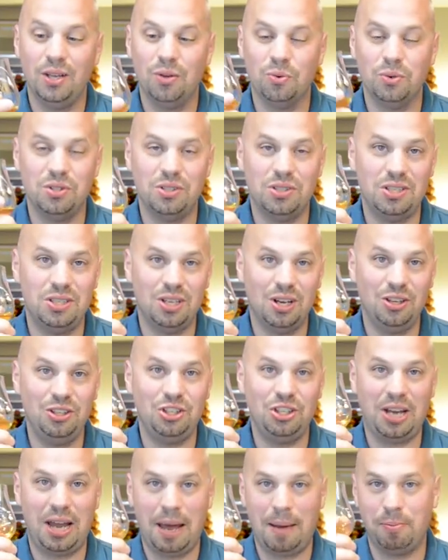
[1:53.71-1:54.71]
was
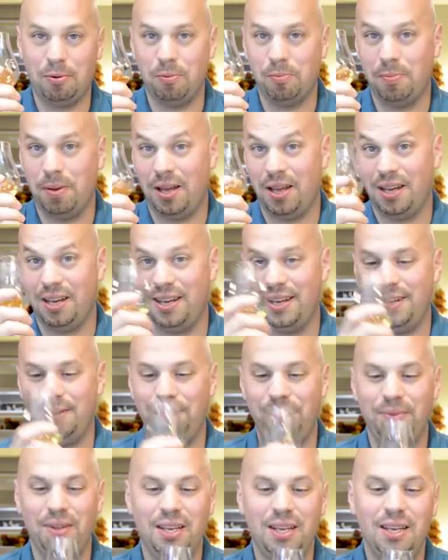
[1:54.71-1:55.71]
Dutch apple pie.
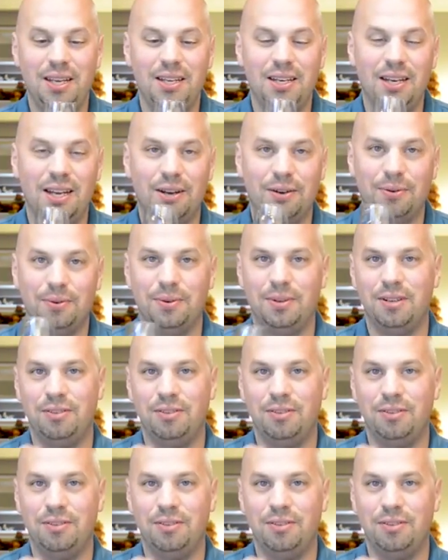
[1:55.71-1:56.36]
Now,